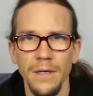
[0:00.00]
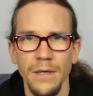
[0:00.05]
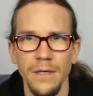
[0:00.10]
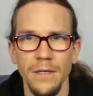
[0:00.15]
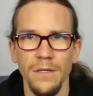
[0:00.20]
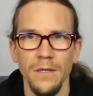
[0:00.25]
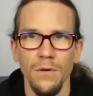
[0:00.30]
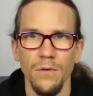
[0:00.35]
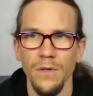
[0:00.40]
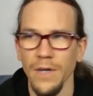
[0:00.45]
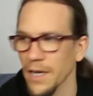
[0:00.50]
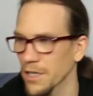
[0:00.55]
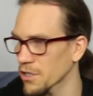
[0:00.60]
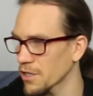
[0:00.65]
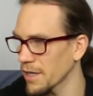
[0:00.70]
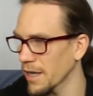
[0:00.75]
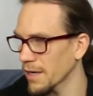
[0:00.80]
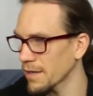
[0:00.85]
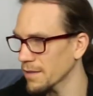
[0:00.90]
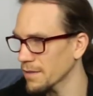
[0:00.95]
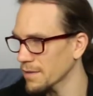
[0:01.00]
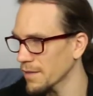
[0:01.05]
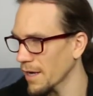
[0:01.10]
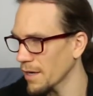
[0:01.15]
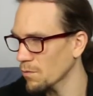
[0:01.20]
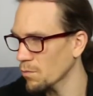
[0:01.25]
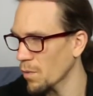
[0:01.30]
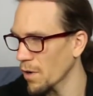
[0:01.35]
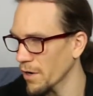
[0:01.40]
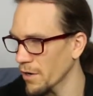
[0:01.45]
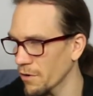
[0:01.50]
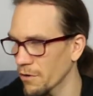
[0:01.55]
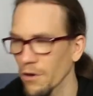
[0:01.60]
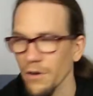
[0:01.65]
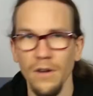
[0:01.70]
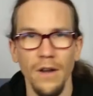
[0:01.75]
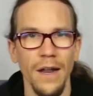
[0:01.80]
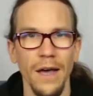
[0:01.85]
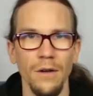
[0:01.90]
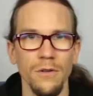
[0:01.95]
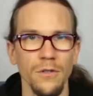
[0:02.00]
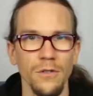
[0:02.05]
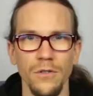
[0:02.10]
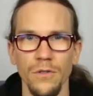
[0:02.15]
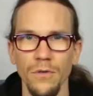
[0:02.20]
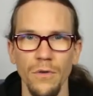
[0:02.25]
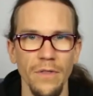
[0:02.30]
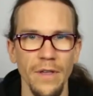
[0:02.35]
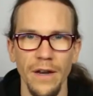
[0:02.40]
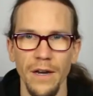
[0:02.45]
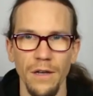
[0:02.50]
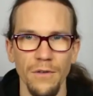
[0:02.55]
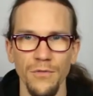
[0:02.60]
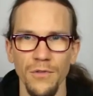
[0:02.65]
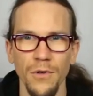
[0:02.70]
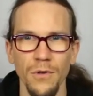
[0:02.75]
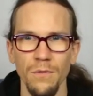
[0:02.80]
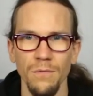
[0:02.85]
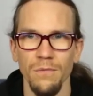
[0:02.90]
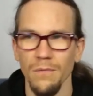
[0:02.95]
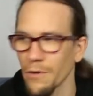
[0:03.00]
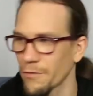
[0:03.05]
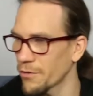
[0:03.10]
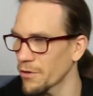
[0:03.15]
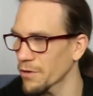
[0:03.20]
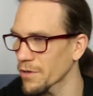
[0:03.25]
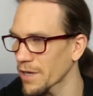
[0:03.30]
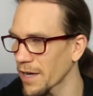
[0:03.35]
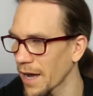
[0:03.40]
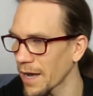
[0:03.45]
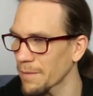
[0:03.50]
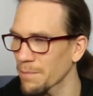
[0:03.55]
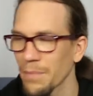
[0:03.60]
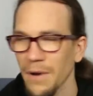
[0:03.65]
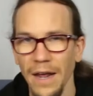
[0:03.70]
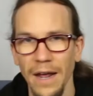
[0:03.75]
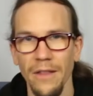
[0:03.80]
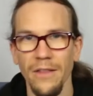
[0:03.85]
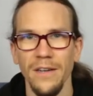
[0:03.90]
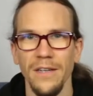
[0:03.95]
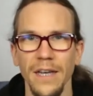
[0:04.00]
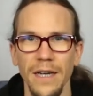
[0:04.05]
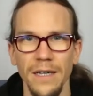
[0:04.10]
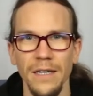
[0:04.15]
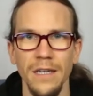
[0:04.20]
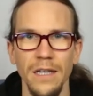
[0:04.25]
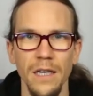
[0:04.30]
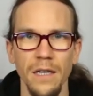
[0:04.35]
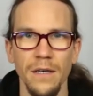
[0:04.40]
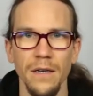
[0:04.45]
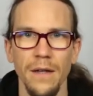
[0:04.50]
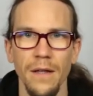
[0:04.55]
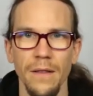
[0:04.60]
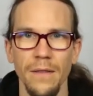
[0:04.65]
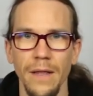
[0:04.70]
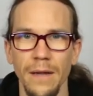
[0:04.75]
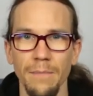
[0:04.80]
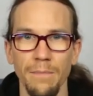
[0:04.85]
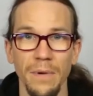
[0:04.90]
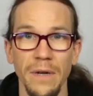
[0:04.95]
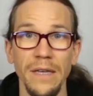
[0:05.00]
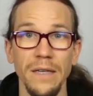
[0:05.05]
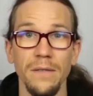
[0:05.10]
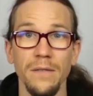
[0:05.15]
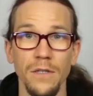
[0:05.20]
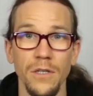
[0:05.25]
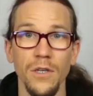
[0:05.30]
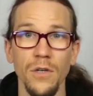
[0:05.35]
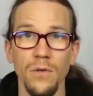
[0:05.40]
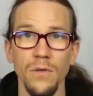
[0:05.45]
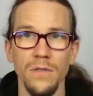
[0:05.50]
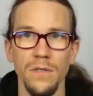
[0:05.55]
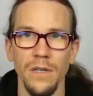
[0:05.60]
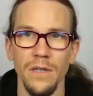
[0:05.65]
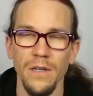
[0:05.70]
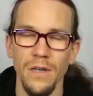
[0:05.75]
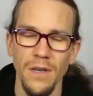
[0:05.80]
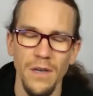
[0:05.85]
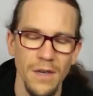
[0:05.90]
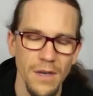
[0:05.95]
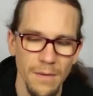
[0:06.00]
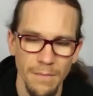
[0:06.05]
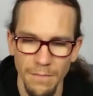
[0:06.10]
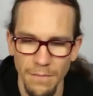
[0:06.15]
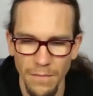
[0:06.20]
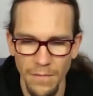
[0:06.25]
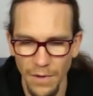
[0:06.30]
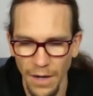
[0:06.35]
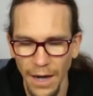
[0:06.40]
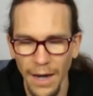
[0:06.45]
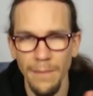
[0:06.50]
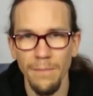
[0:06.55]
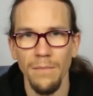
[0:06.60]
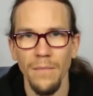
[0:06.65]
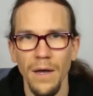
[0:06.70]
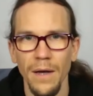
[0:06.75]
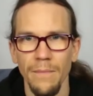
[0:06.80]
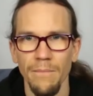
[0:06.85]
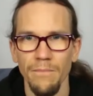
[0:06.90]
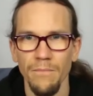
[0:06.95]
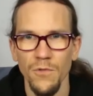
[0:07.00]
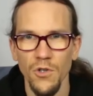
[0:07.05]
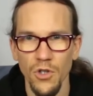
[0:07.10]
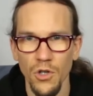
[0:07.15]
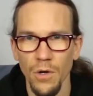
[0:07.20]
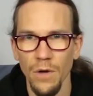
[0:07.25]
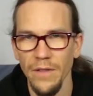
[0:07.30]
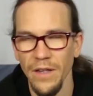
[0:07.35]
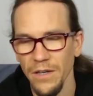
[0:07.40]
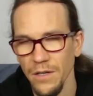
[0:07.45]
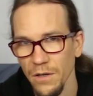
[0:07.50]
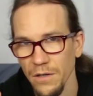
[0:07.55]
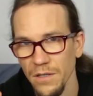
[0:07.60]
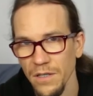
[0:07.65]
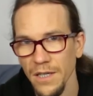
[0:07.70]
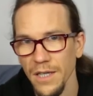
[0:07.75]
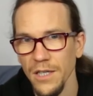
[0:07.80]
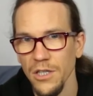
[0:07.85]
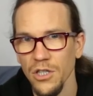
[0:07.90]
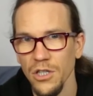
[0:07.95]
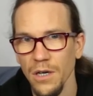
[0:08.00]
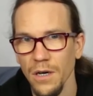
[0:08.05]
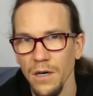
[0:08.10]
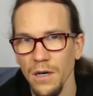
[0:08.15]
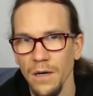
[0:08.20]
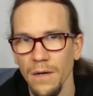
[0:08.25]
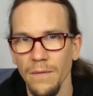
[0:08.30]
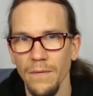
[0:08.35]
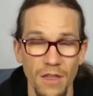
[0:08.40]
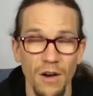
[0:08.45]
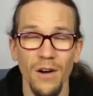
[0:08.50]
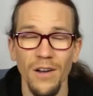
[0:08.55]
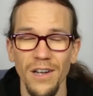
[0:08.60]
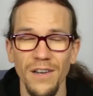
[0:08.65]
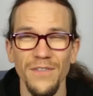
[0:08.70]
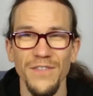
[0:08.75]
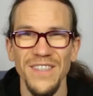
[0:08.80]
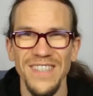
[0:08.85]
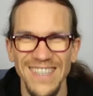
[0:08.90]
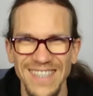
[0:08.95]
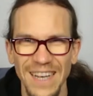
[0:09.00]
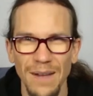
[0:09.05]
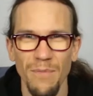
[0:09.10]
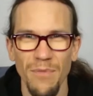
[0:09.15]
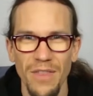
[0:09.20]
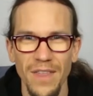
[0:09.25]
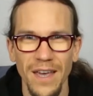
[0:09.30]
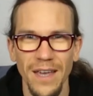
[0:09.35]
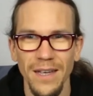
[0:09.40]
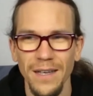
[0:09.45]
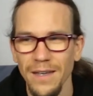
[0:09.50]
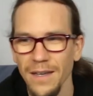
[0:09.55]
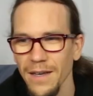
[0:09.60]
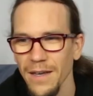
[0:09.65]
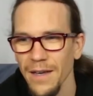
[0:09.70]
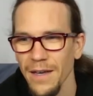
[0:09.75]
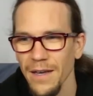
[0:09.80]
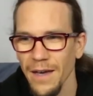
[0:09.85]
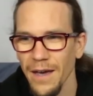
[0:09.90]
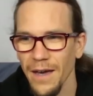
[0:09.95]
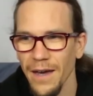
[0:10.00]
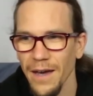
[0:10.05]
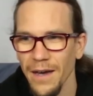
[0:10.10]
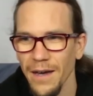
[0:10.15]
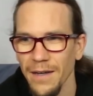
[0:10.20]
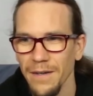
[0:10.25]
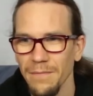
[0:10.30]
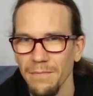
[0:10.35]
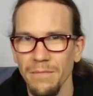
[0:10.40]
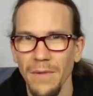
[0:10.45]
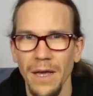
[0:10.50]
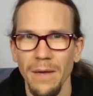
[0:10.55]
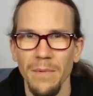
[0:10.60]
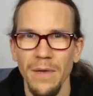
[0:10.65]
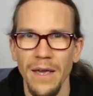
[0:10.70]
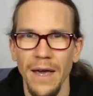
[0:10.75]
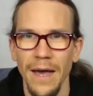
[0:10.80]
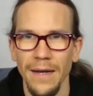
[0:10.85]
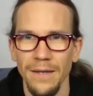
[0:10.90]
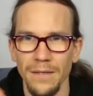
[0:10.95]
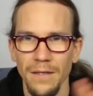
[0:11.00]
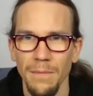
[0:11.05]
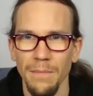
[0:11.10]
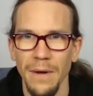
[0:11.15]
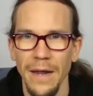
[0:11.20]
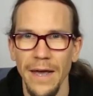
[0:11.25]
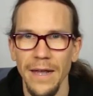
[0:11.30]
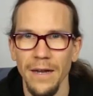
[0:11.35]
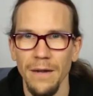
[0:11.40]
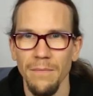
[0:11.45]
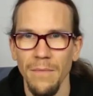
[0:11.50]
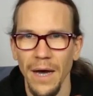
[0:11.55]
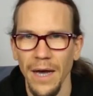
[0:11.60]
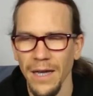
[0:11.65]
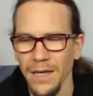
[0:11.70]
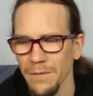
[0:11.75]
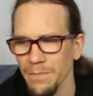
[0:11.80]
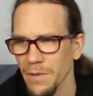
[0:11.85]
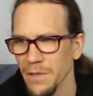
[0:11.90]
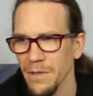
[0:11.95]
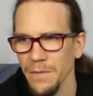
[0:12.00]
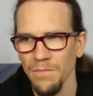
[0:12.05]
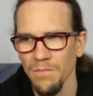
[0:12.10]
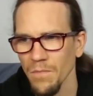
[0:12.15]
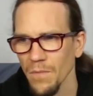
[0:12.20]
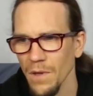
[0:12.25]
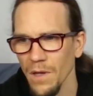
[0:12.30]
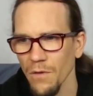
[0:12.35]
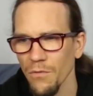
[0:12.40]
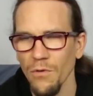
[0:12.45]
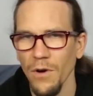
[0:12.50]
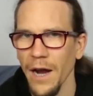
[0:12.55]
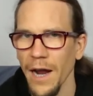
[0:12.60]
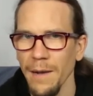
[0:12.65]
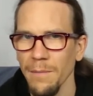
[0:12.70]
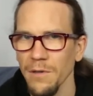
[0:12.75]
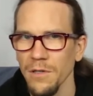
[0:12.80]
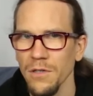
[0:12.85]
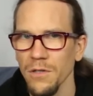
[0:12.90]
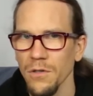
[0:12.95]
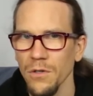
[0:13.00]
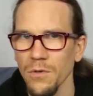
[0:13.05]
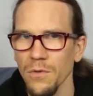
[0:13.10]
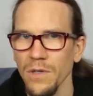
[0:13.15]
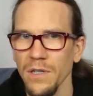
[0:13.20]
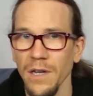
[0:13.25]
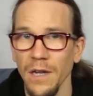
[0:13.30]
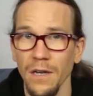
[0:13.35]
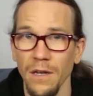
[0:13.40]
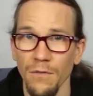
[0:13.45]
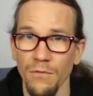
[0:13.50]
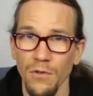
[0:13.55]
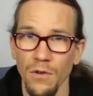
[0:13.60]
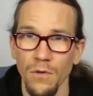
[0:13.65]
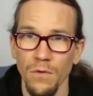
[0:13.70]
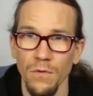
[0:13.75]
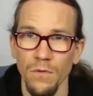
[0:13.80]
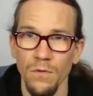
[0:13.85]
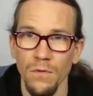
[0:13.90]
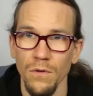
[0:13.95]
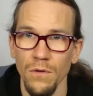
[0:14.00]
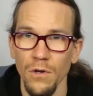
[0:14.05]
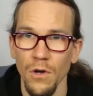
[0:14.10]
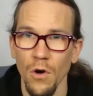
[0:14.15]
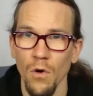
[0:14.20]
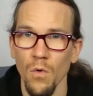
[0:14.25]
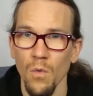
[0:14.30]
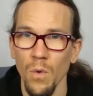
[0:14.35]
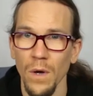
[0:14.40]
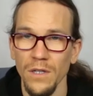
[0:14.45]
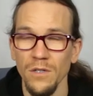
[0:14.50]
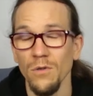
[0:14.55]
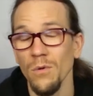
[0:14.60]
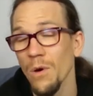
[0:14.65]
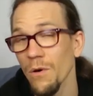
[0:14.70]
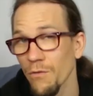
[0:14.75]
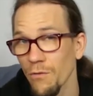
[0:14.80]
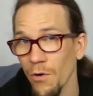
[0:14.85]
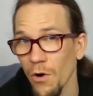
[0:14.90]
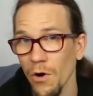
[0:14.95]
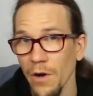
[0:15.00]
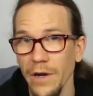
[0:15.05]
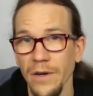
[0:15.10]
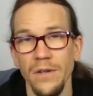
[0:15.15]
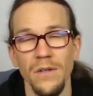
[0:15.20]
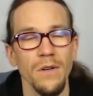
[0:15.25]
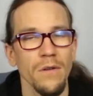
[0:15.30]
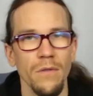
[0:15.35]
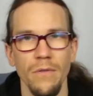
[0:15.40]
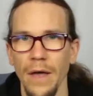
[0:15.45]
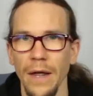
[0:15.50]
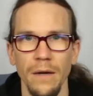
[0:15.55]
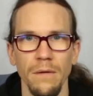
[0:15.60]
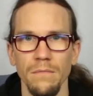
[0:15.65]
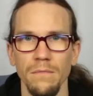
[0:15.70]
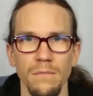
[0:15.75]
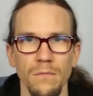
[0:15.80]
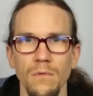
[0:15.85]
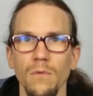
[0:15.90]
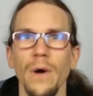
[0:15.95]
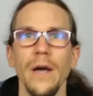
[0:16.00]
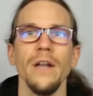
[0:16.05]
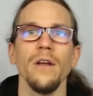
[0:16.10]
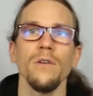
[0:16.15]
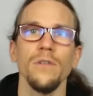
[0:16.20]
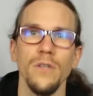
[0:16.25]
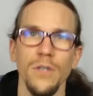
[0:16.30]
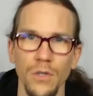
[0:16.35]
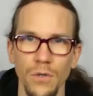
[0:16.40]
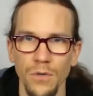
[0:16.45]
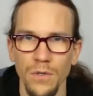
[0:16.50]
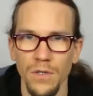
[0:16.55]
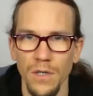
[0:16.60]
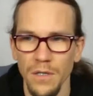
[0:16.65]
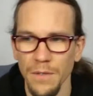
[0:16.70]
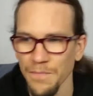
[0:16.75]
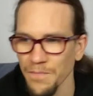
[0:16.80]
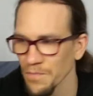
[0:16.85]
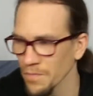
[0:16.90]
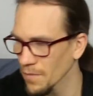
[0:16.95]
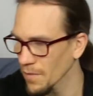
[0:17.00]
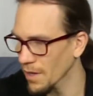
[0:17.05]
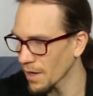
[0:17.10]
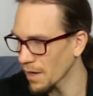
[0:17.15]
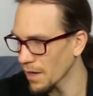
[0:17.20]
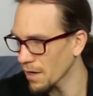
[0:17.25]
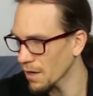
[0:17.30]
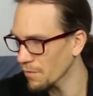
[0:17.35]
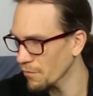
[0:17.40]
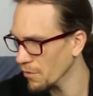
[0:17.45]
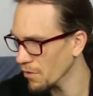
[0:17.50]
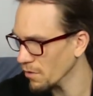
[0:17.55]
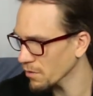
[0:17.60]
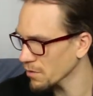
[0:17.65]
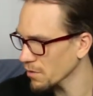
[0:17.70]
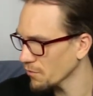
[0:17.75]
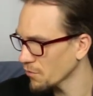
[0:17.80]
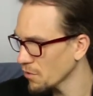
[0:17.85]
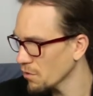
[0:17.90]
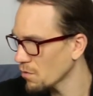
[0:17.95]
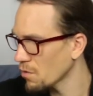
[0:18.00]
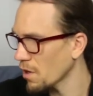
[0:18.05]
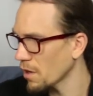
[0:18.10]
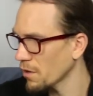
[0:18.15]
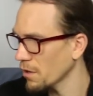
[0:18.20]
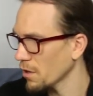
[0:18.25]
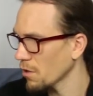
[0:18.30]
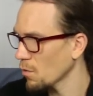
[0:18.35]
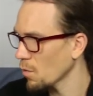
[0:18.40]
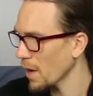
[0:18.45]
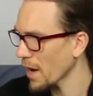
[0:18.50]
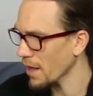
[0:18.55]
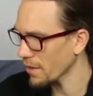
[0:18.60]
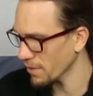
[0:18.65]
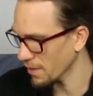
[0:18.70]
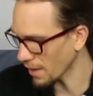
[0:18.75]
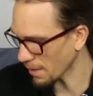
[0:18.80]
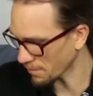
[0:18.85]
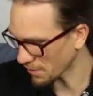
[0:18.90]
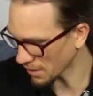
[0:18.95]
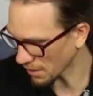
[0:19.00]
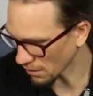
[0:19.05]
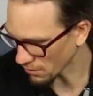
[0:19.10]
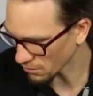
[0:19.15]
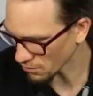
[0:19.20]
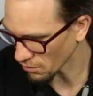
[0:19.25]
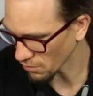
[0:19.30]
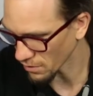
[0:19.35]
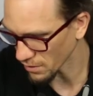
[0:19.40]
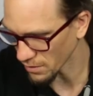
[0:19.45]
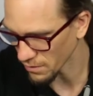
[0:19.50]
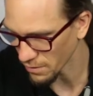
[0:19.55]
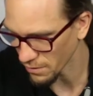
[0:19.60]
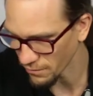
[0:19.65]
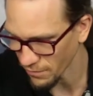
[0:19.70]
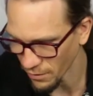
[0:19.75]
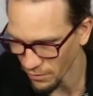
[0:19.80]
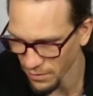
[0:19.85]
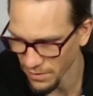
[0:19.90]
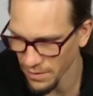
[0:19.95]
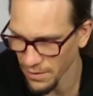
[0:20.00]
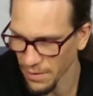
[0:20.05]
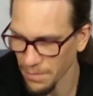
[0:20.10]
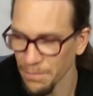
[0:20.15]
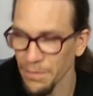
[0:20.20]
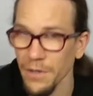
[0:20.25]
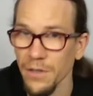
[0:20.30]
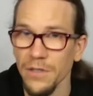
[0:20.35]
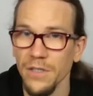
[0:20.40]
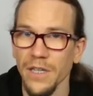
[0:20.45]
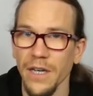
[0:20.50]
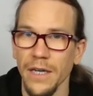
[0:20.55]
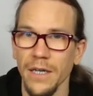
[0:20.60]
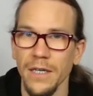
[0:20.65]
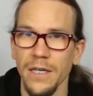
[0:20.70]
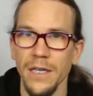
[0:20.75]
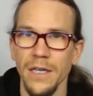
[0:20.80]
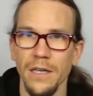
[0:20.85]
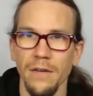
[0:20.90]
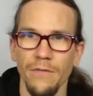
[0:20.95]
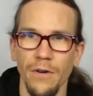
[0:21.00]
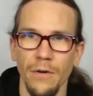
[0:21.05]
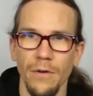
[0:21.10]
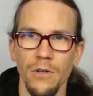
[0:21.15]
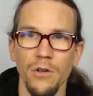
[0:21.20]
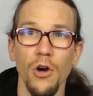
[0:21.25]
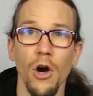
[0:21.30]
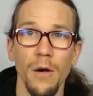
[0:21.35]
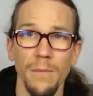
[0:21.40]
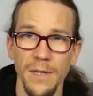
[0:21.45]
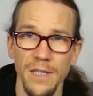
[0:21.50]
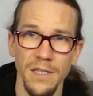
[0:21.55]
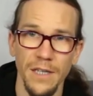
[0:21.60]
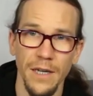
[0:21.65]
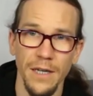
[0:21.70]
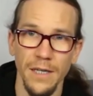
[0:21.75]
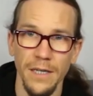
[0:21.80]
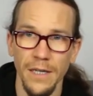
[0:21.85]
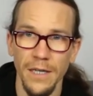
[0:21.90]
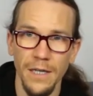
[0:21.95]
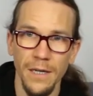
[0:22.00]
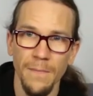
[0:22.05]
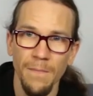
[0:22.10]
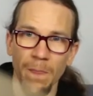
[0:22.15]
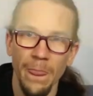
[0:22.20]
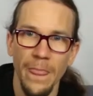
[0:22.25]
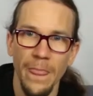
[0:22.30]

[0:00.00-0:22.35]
I don't actually understand why you're not allowed to do that. If you can play the technique, then please use it. I'm sure that your teacher thought of something and maybe has a plan in mind, but if you're able to do it and if you know what to avoid, then why not use it? For those of you who are not aware, the up and down stroke is a very simple technique, a very common technique,